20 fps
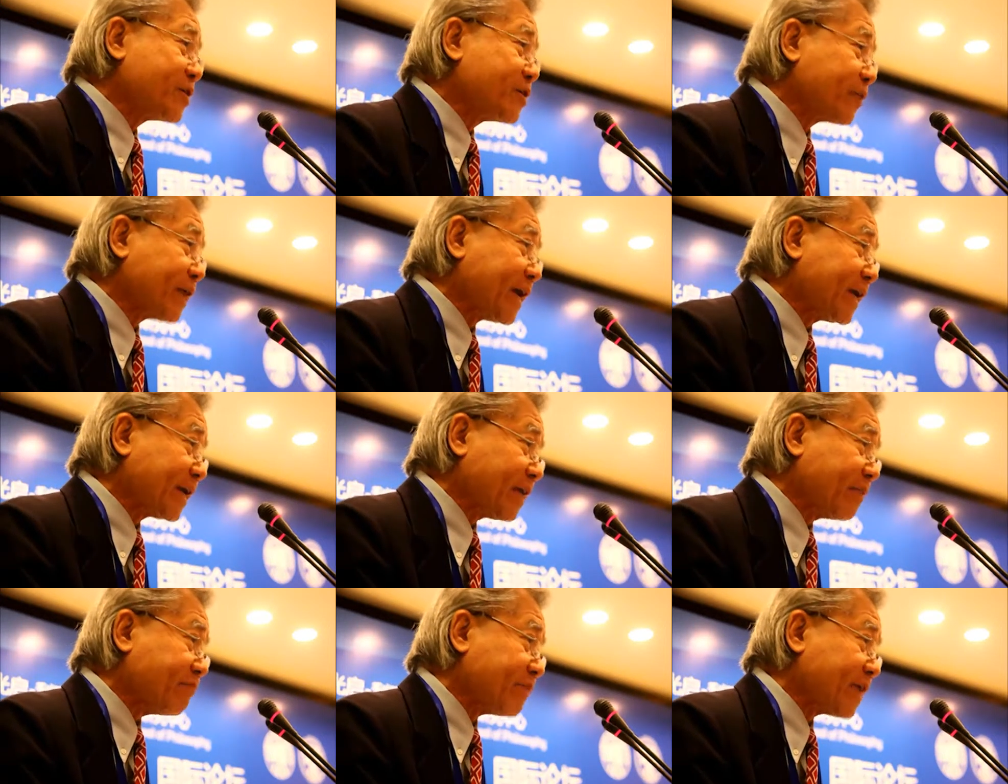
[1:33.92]

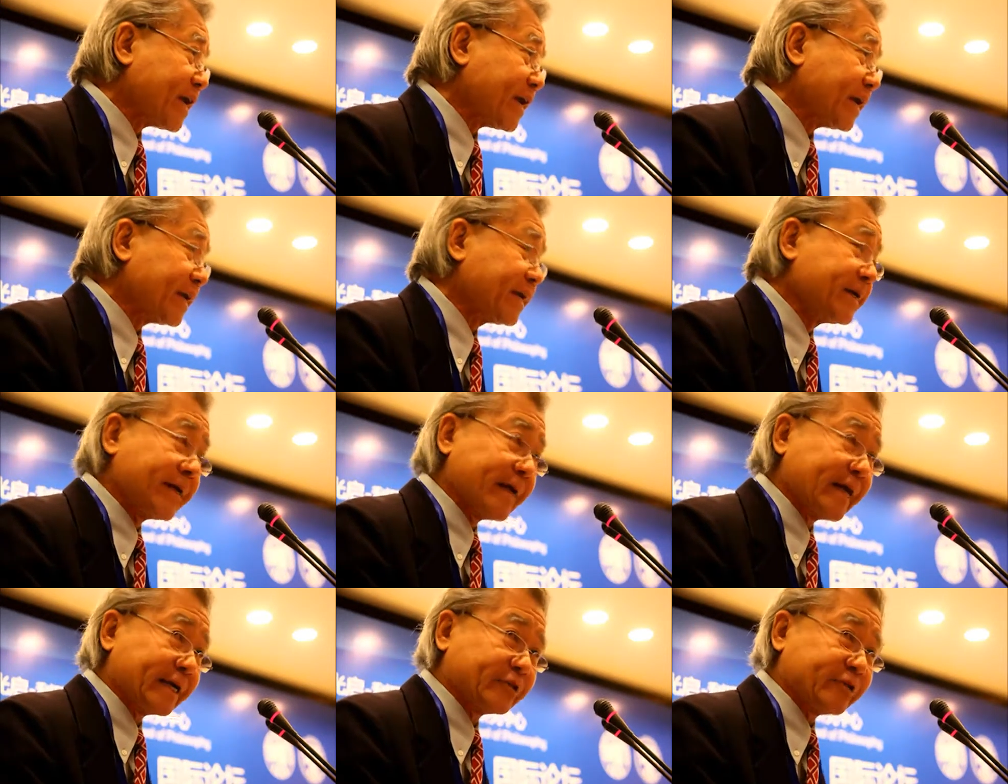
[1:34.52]
great and very
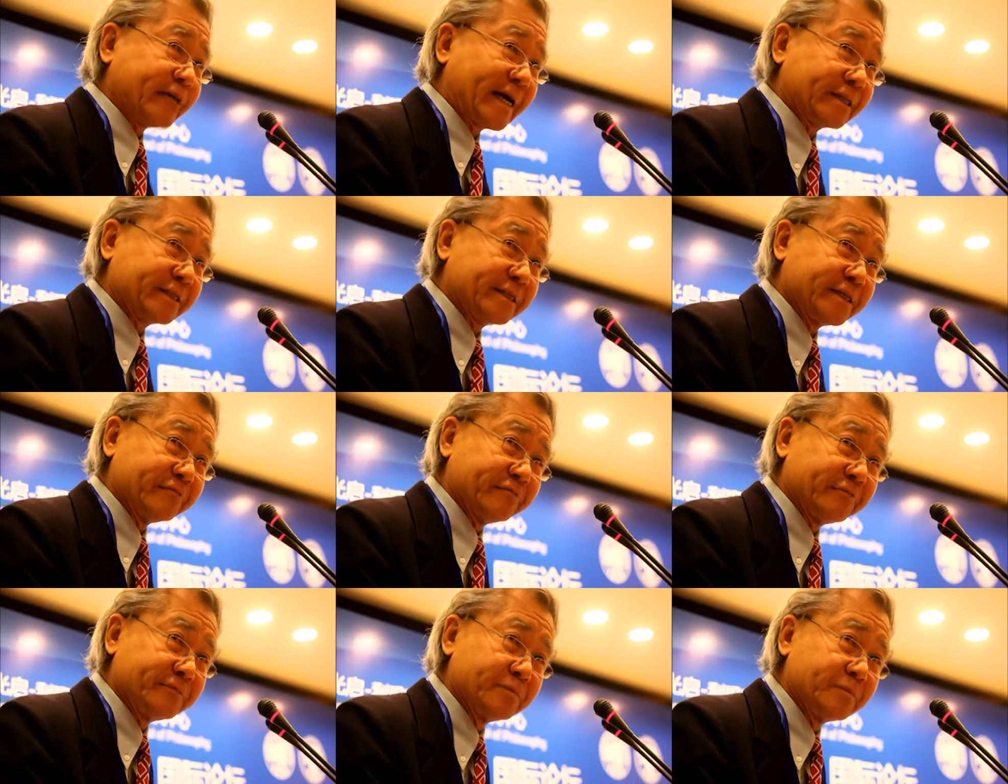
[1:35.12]

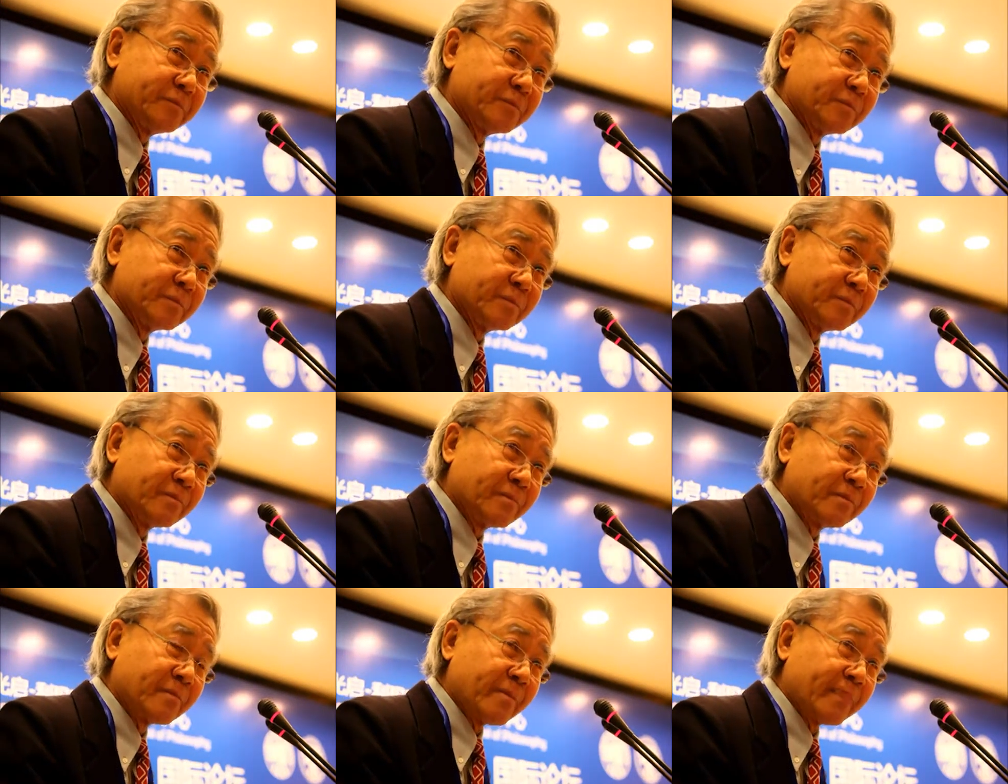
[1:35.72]
attractive.
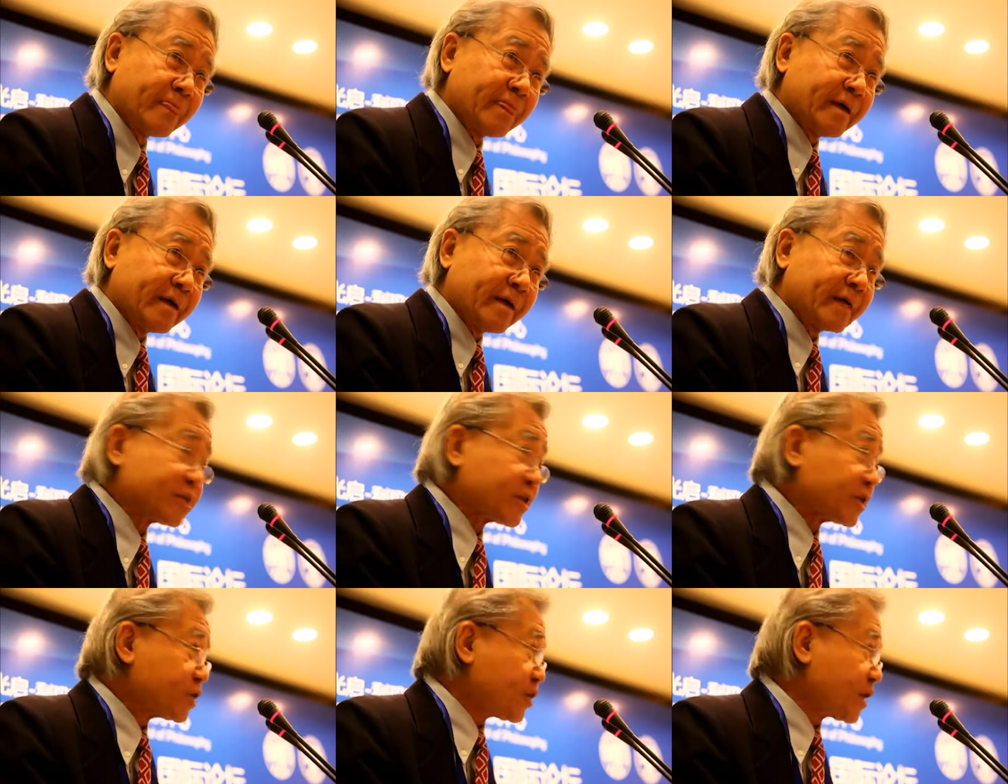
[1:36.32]

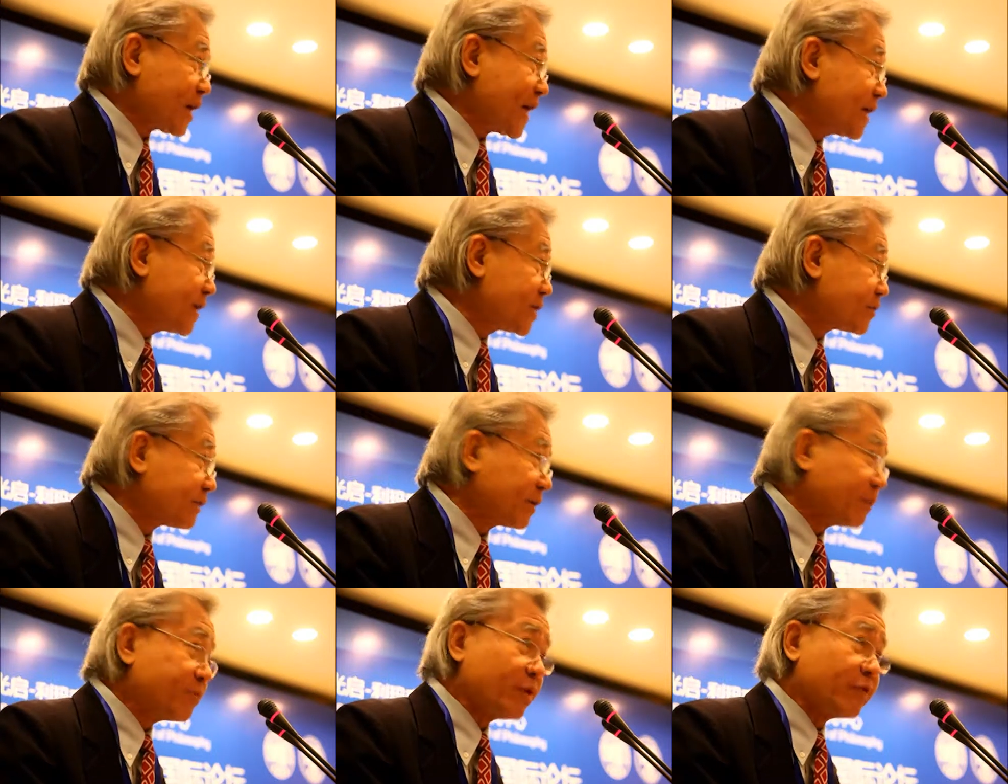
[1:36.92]
As a Chinese
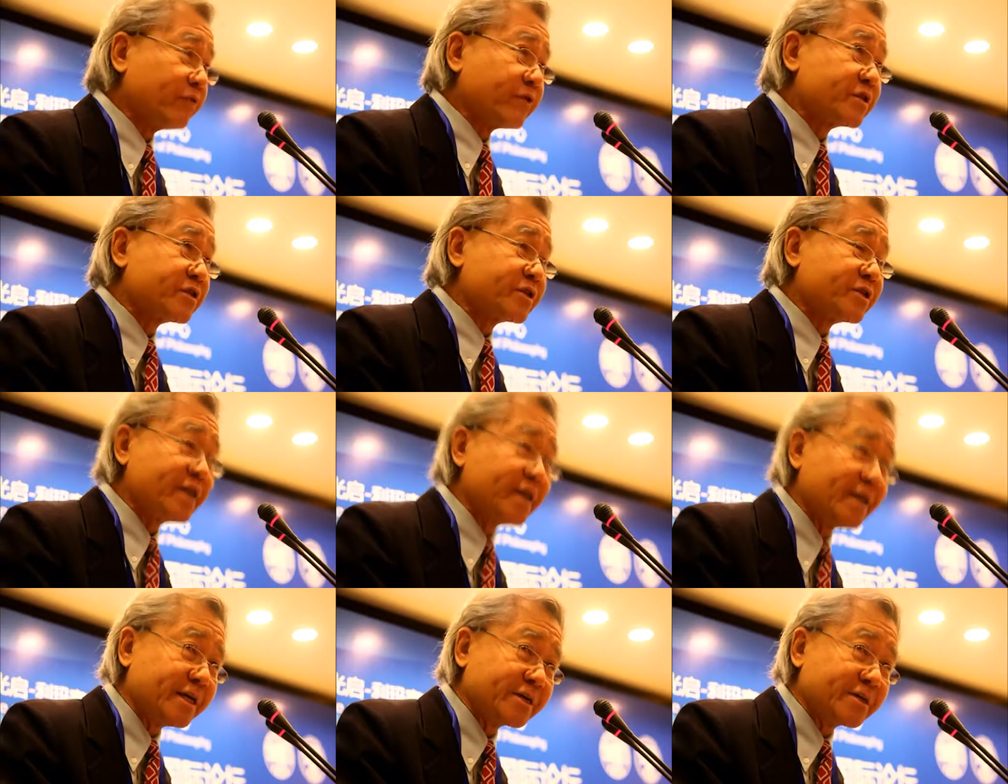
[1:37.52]
from
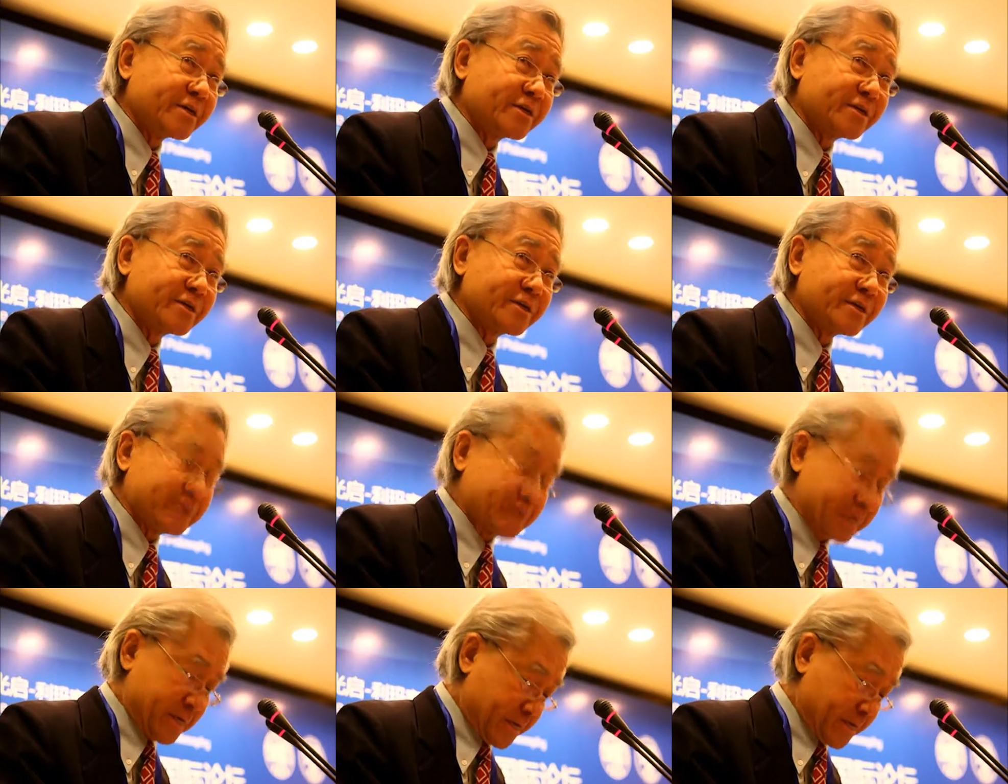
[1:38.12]
overseas,